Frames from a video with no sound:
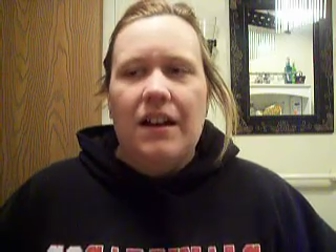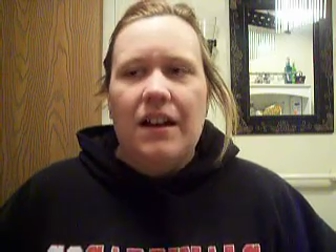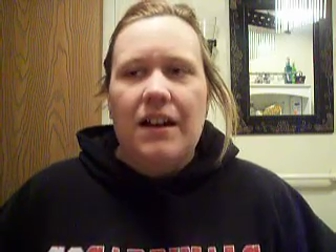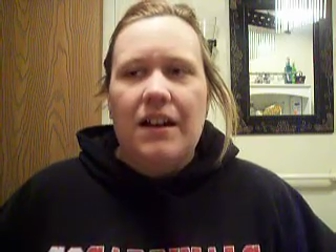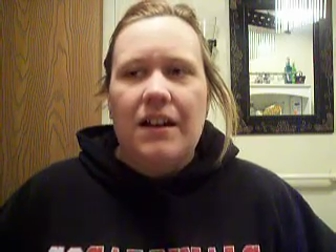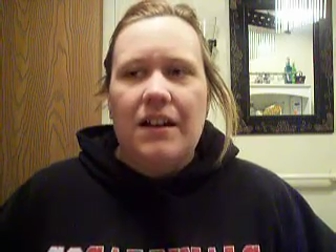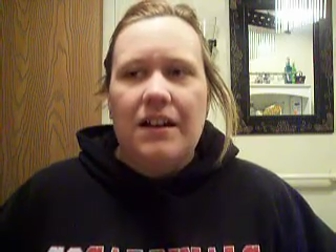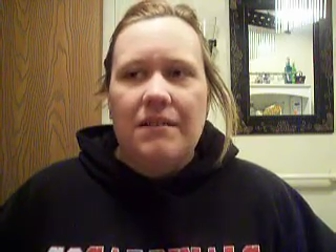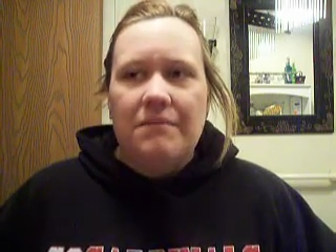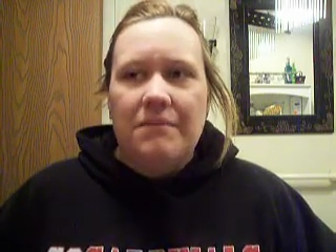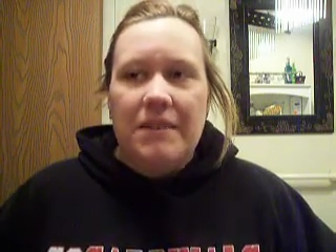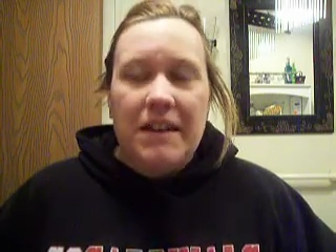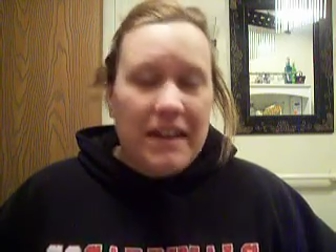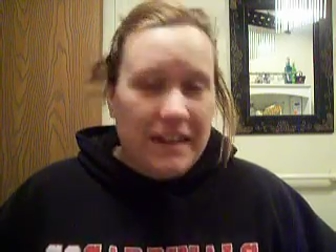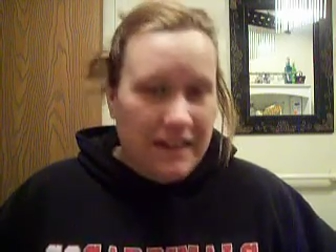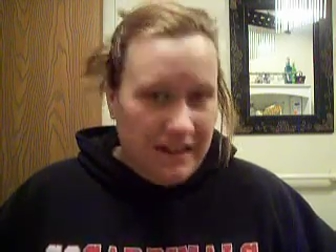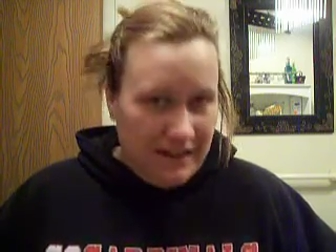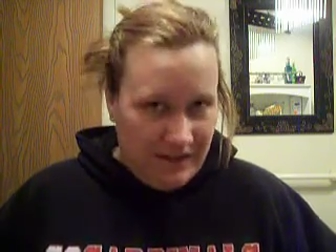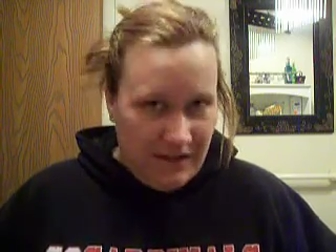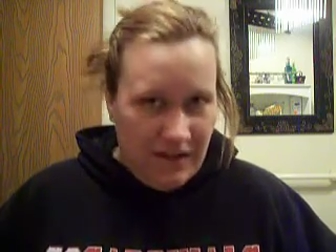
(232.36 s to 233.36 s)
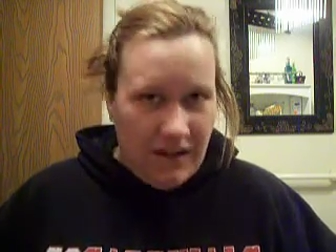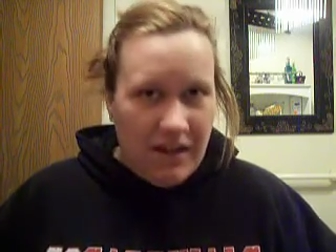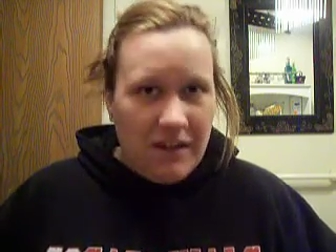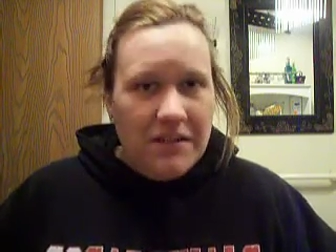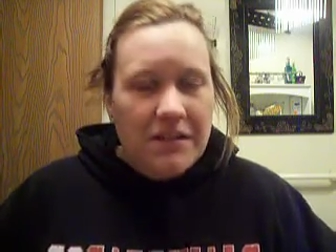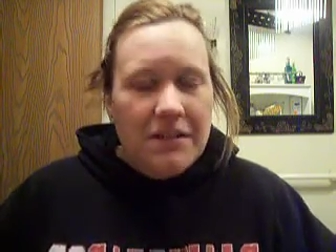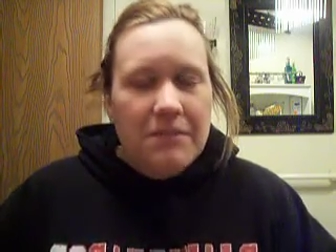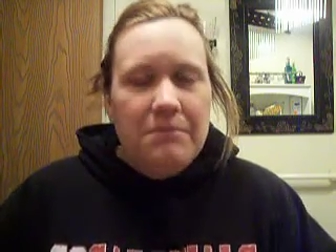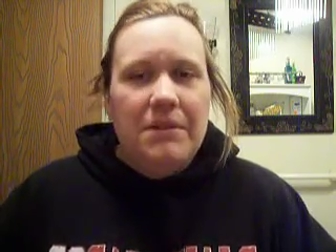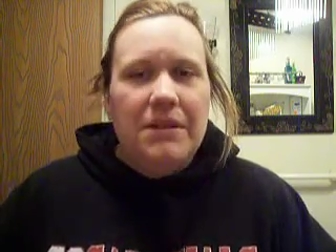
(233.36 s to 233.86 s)
It is a
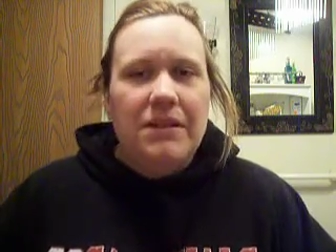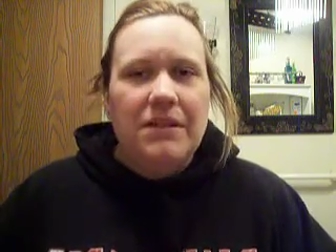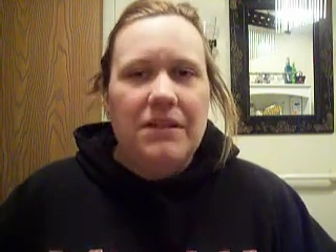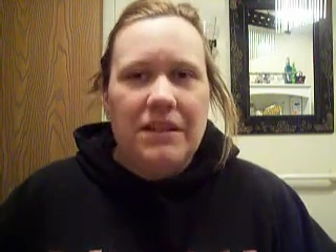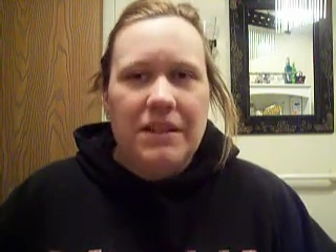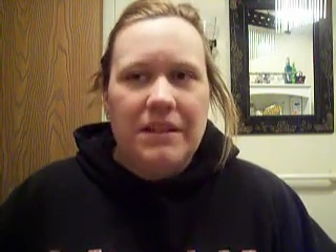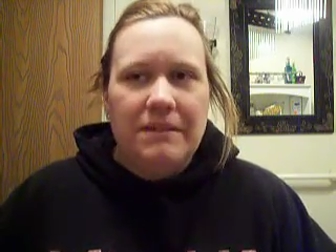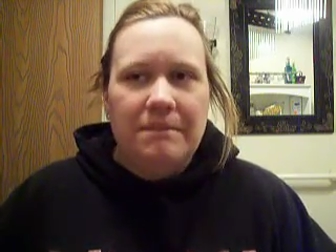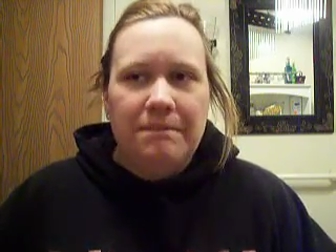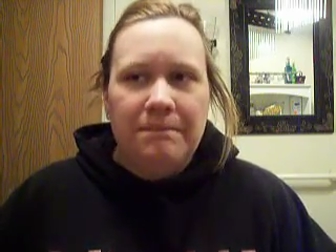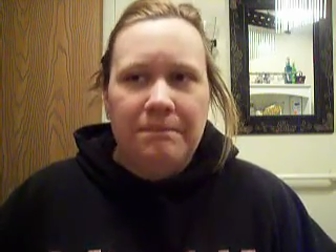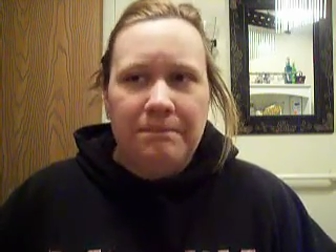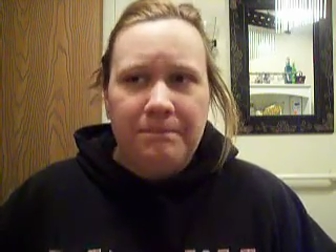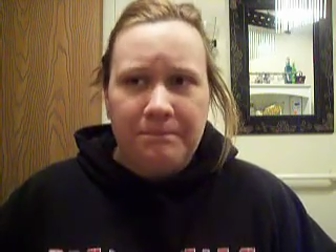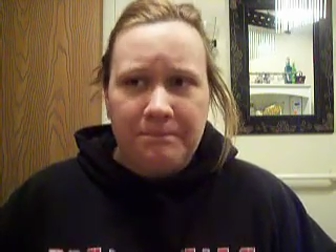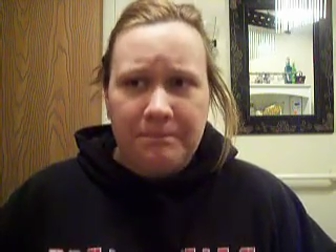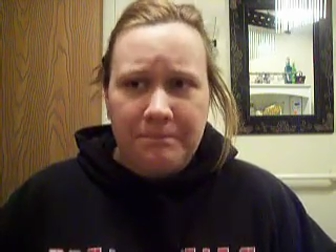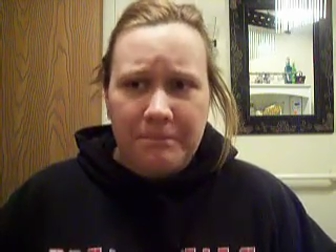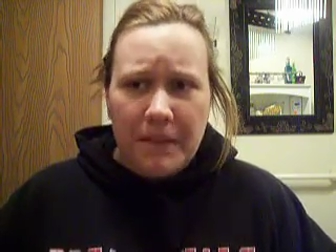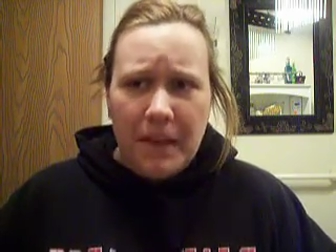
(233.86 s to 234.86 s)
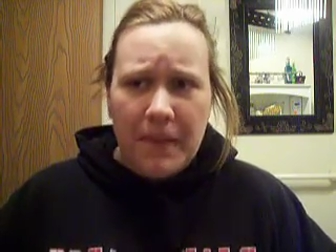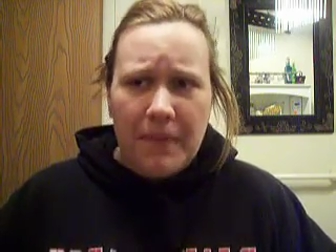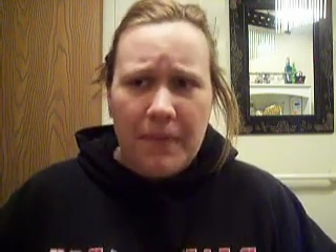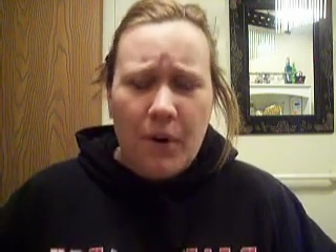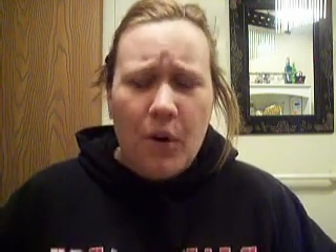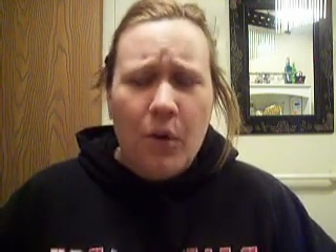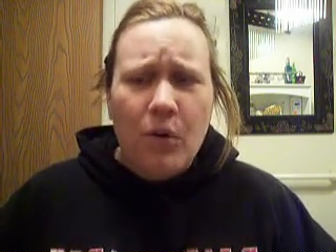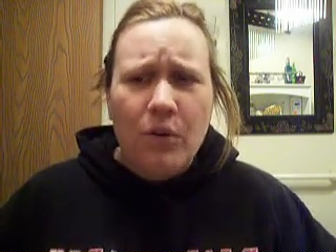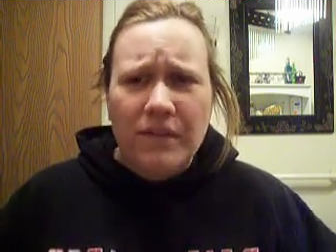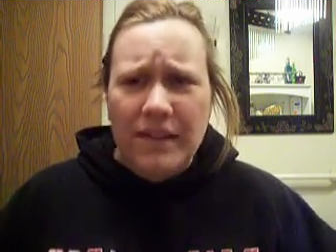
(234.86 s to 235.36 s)
haunted building.
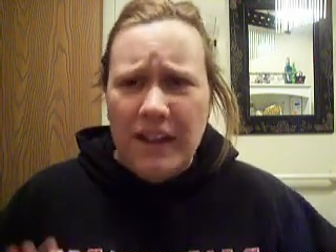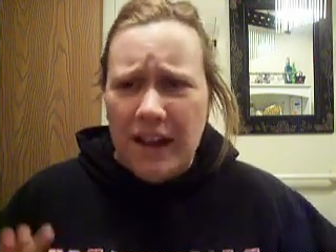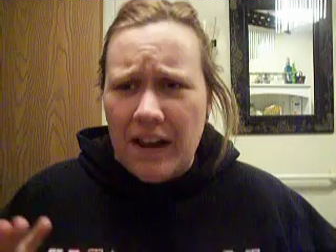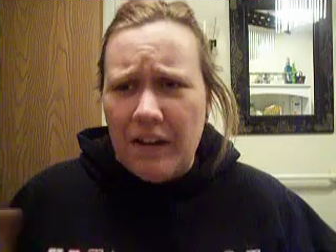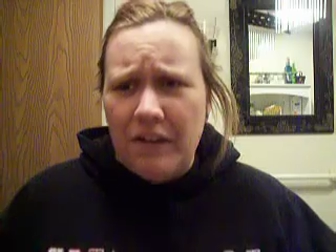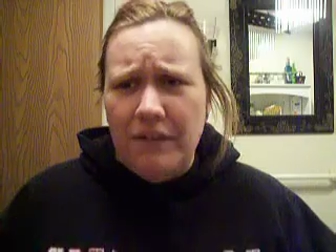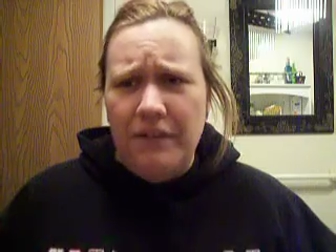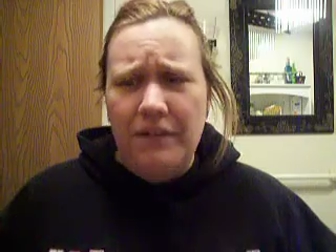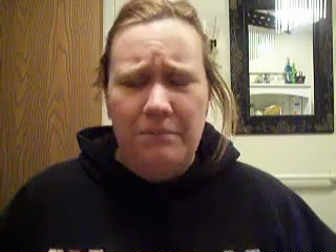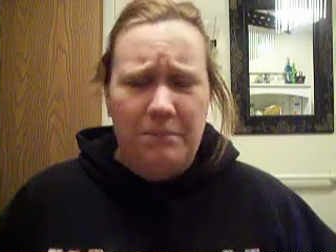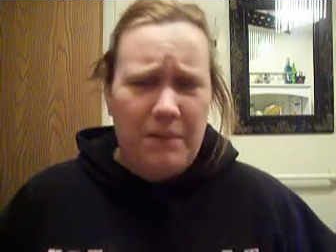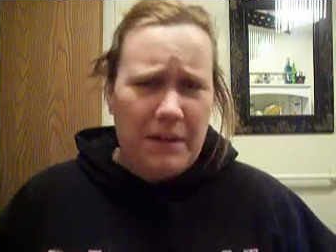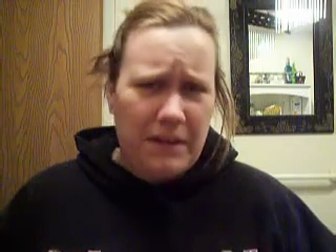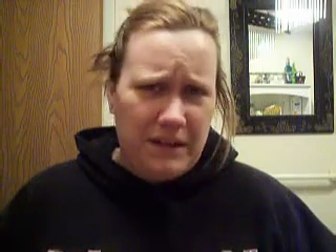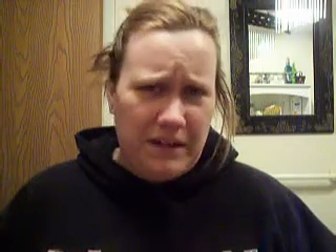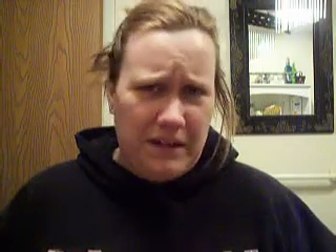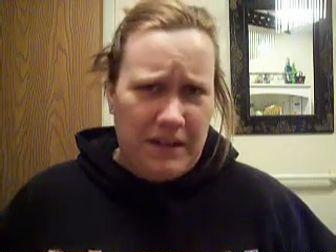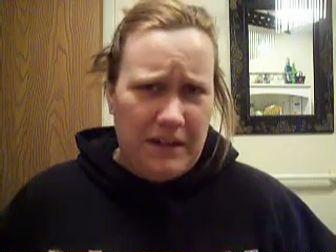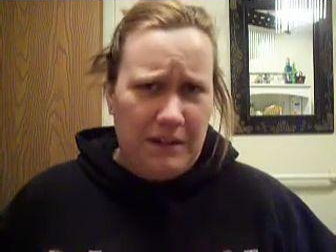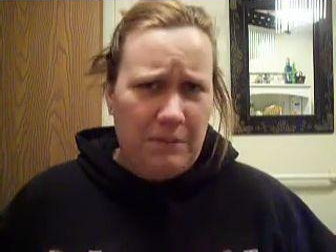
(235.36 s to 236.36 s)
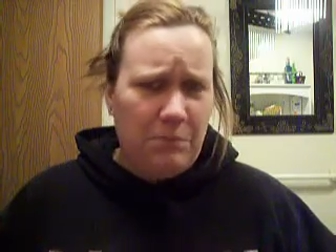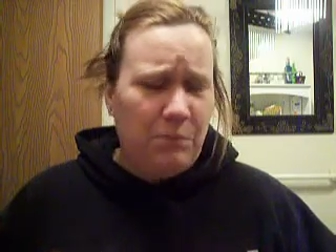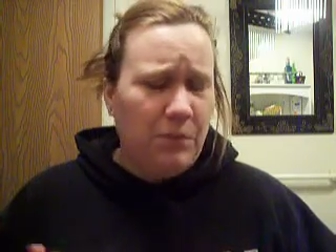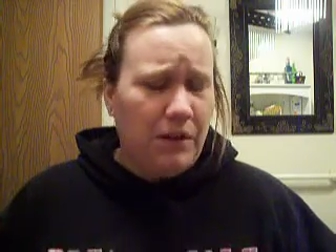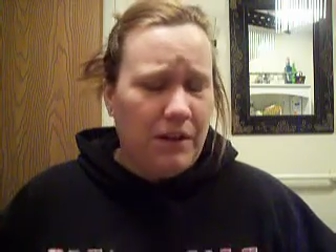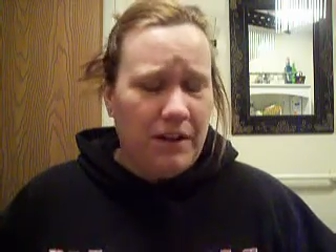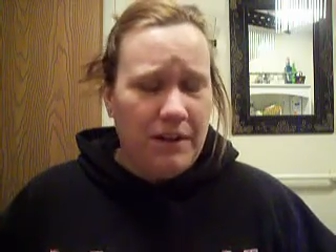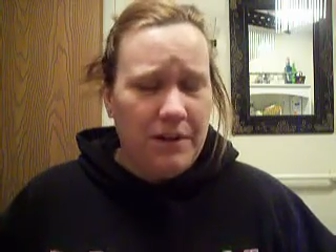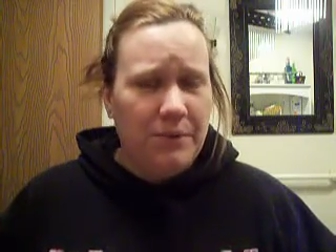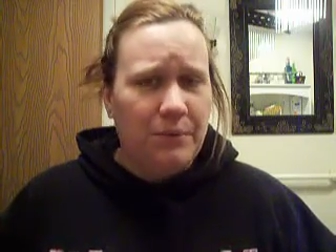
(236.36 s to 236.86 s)
The whole town of Bellingham,
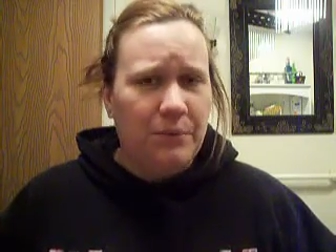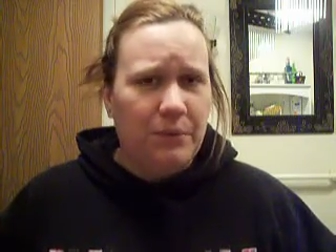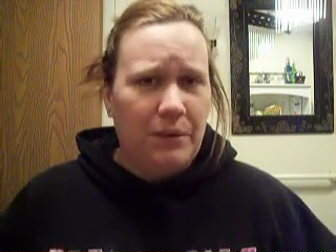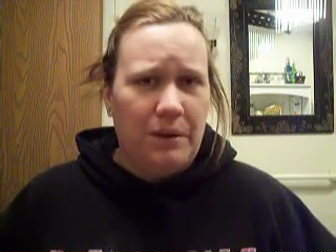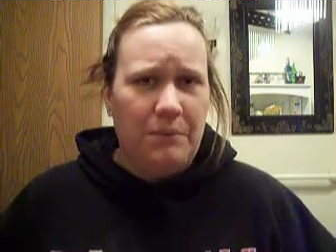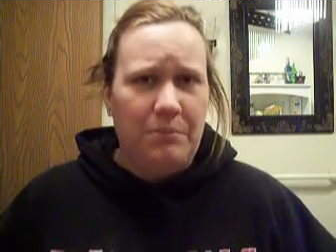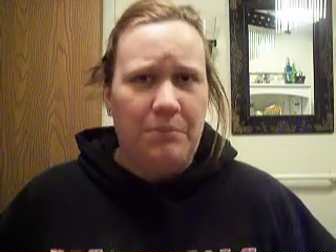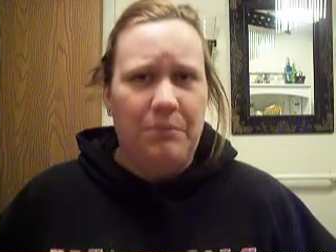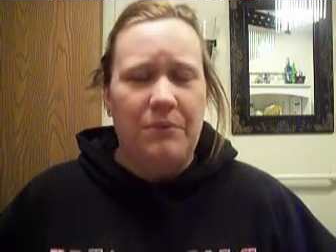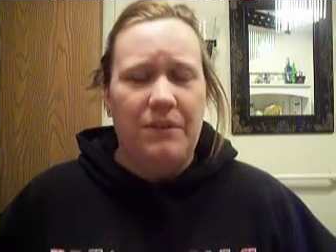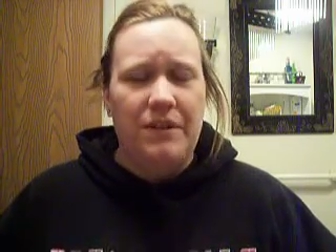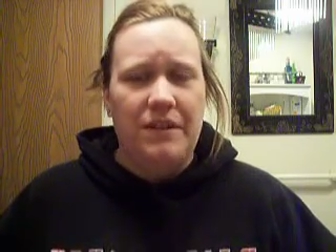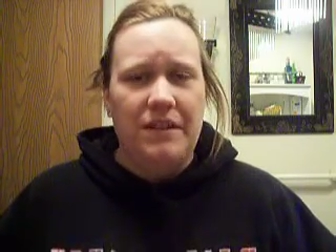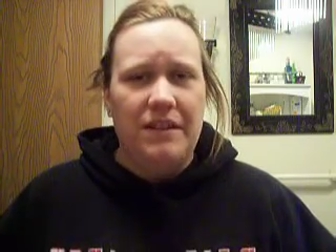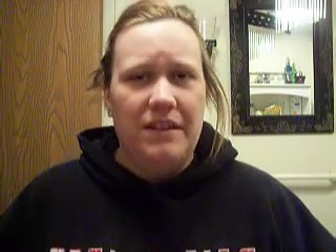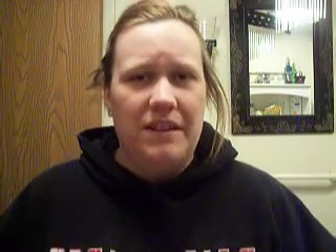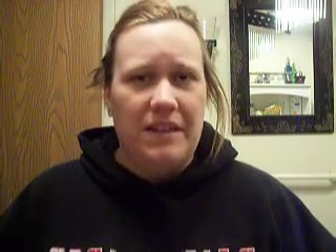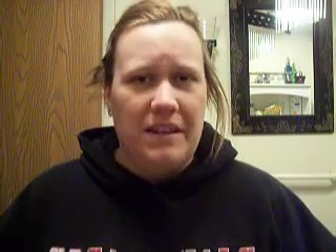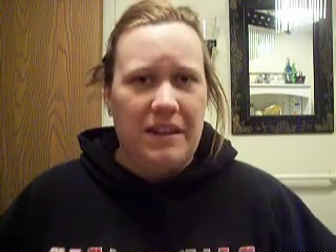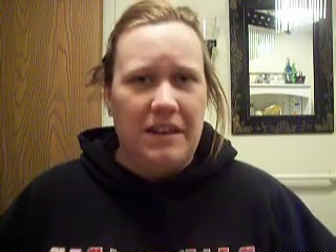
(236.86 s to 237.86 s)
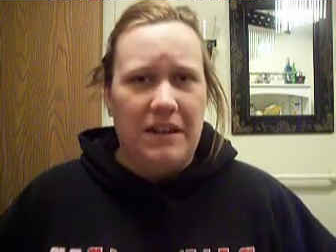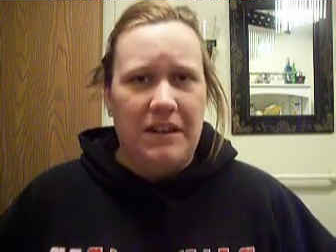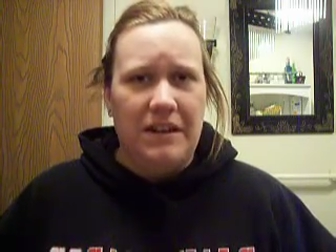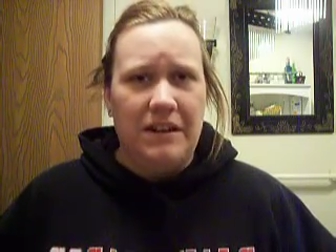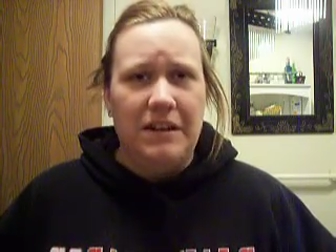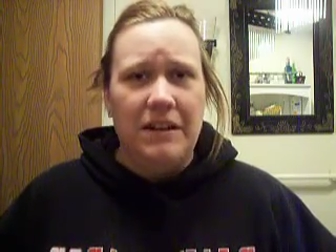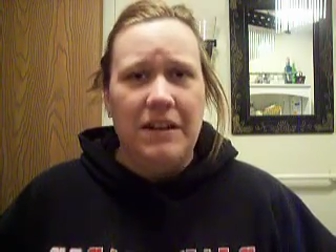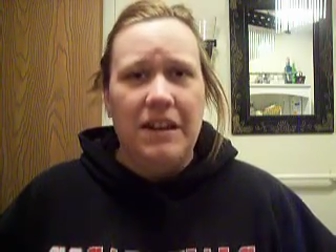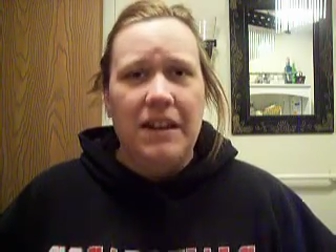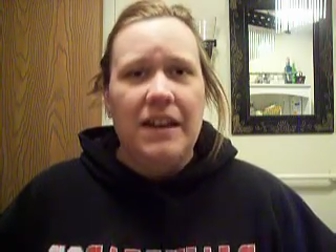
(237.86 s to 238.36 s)
where I grew up
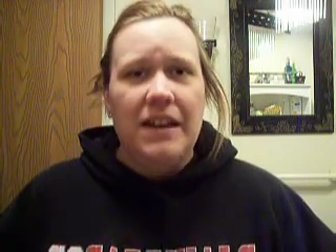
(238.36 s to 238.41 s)
in,